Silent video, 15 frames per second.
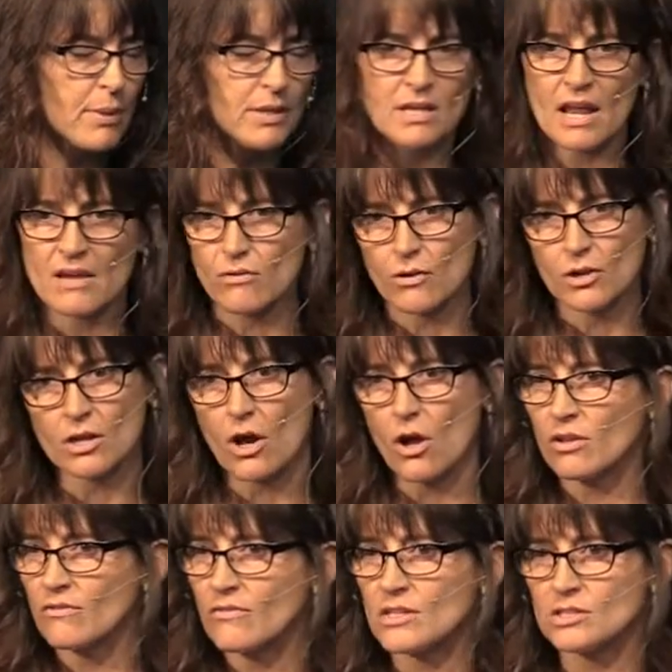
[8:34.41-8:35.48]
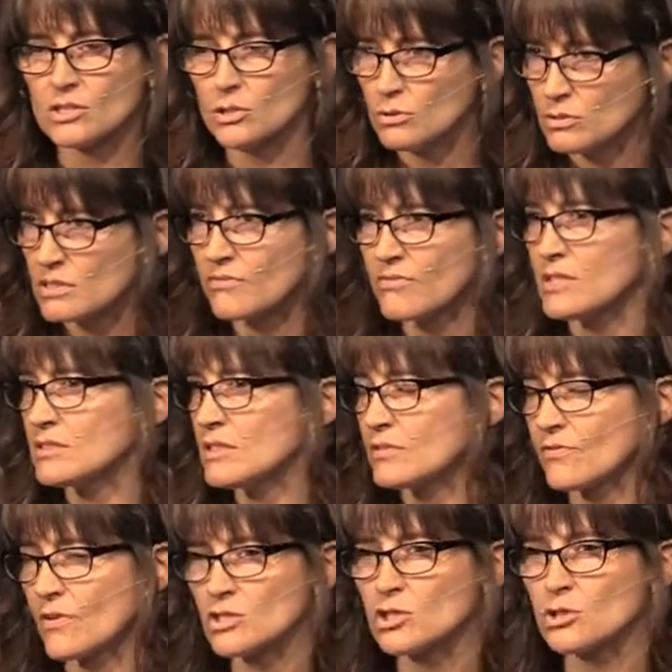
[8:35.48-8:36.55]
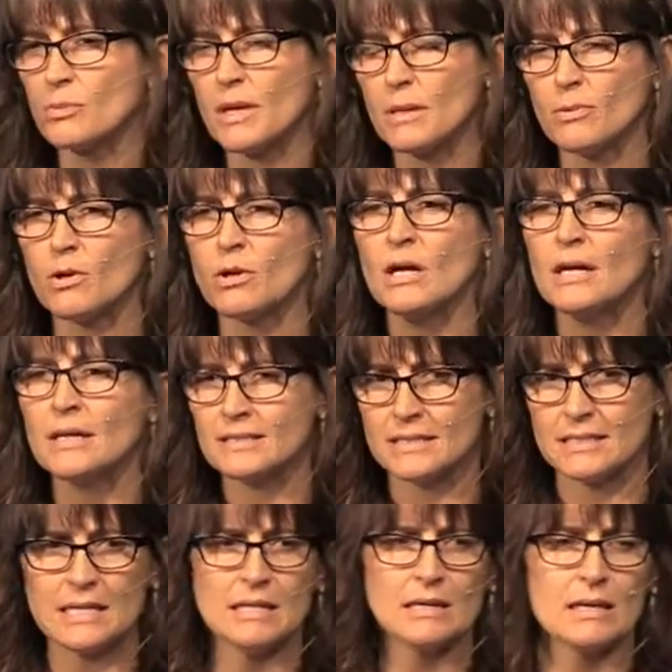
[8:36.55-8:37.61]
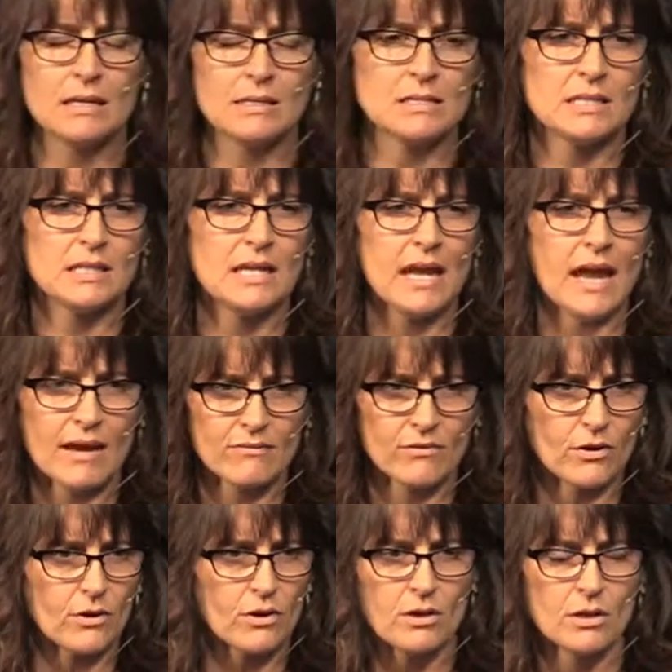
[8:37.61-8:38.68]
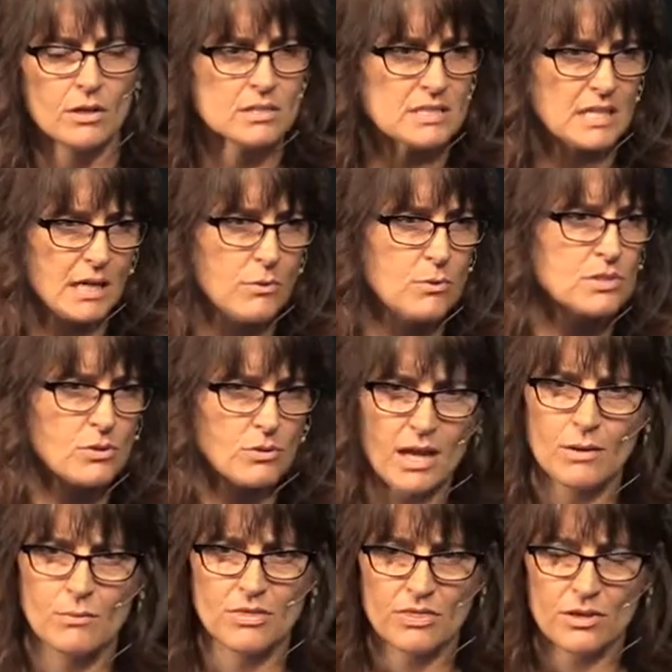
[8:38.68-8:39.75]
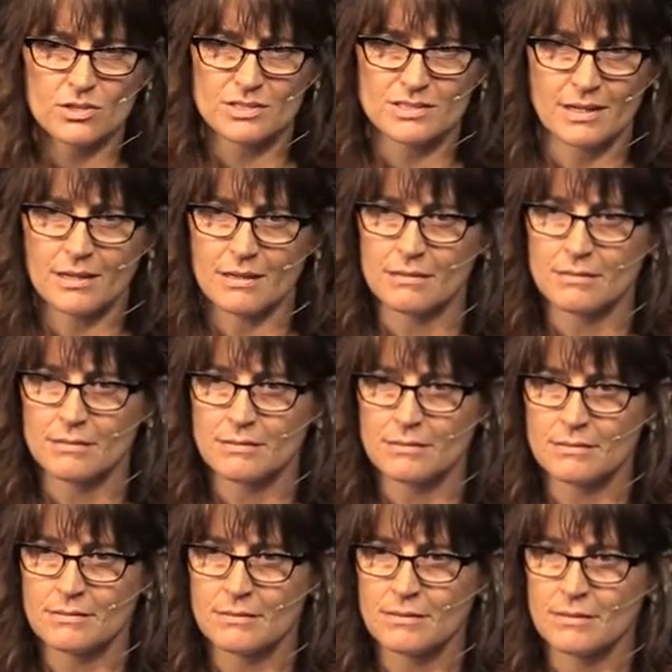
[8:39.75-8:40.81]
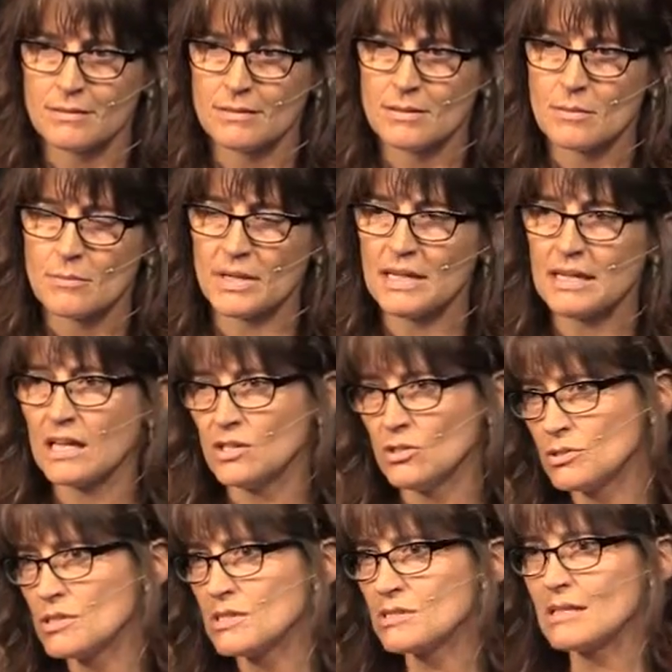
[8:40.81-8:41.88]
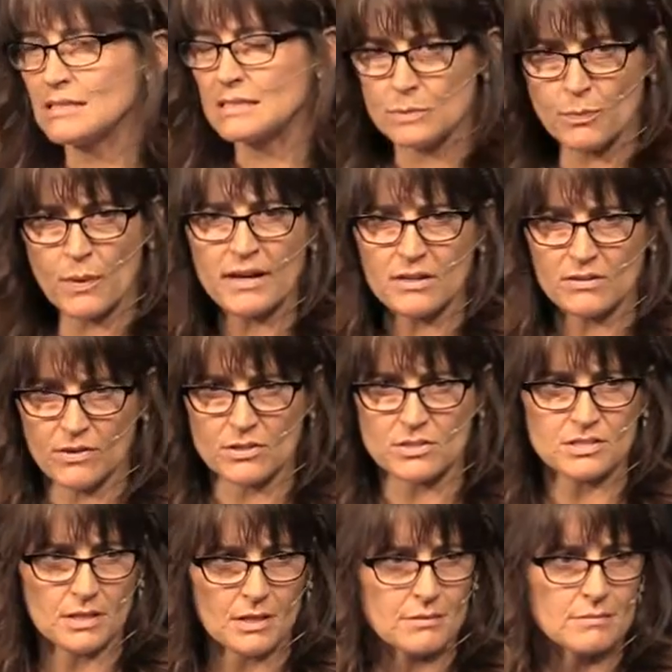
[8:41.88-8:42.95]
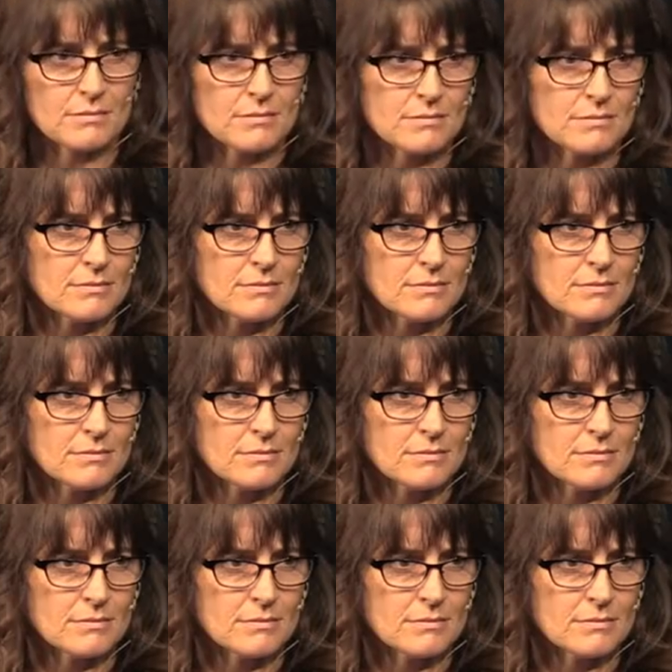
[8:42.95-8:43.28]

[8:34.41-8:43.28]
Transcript: But never in all of this use of these dysfunctional people did he, did he ever say he was okay with their sin. But he can use us in spite of our sin,